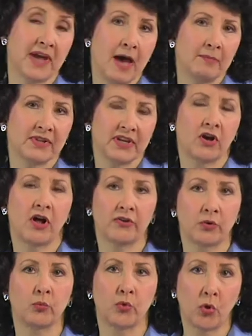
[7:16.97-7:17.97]
commonly
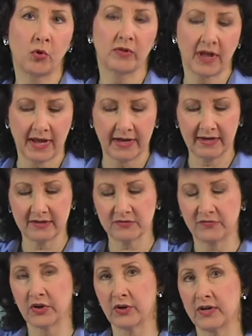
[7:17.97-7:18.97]
called a roll line, and it's
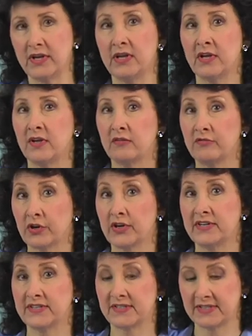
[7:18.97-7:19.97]
very,
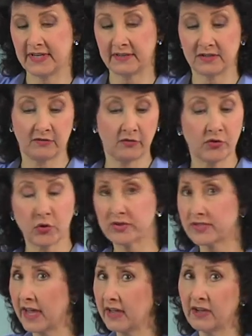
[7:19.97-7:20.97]
very distinctive. Of
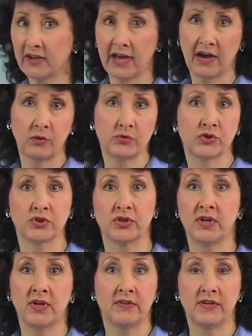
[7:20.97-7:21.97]
course, I could couch
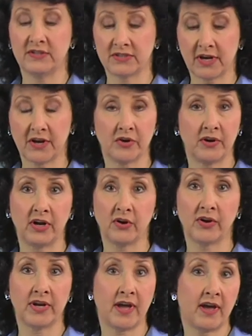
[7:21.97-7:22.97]
the entire
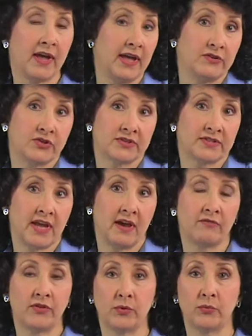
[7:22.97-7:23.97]
area and just
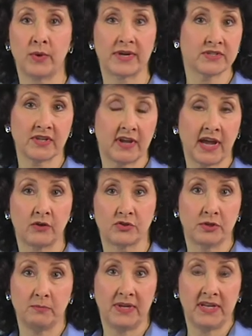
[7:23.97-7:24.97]
have the rest of the
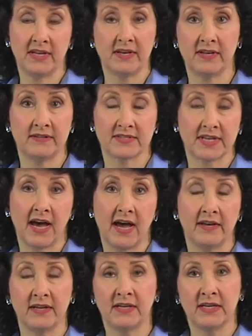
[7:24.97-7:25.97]
couching be hidden
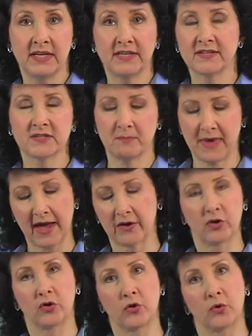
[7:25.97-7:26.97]
inside. It doesn't
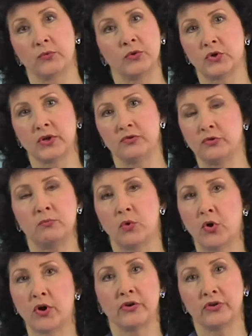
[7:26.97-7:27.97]
matter. You can do
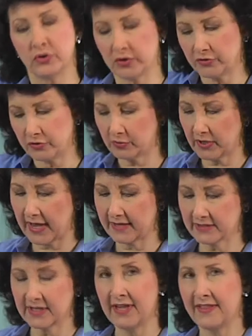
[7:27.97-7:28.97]
more, you can do
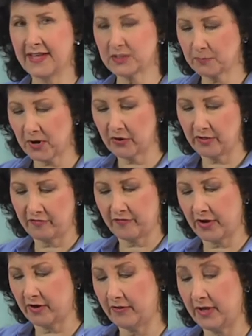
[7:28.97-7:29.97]
less. That's part of the
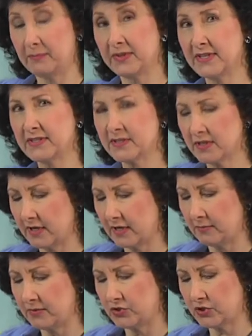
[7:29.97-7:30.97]
fun of it. But this is going to
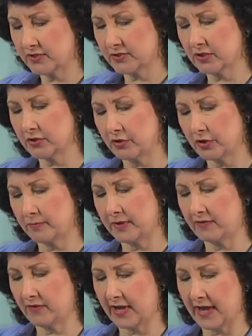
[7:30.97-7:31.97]
give me just a little
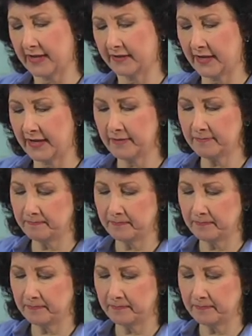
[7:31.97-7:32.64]
bit of a guideline.